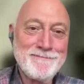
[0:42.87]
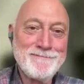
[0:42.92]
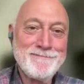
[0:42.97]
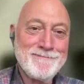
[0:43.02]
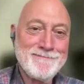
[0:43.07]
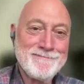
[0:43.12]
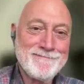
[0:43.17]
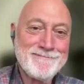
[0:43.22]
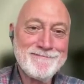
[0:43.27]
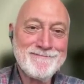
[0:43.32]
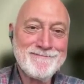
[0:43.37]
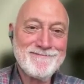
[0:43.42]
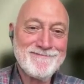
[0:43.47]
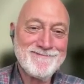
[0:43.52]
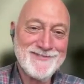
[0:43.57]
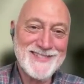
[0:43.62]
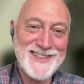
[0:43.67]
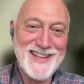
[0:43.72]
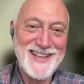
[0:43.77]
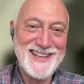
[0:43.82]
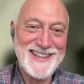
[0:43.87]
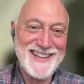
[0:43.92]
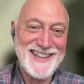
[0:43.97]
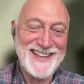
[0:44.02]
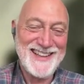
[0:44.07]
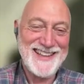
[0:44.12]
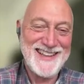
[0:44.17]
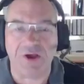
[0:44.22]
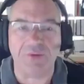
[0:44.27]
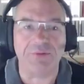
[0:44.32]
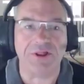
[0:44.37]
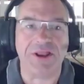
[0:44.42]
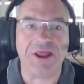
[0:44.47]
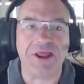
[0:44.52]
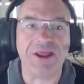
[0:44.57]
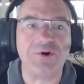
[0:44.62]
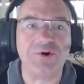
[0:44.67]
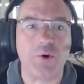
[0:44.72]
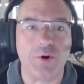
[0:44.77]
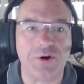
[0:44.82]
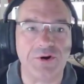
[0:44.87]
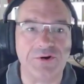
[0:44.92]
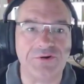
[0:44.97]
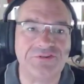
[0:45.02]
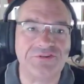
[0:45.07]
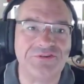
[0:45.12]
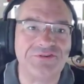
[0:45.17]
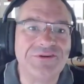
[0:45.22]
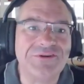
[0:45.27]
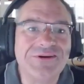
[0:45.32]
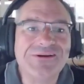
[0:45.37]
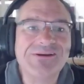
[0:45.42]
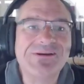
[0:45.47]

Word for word: Woo! That's going to get you in trouble at headquarters.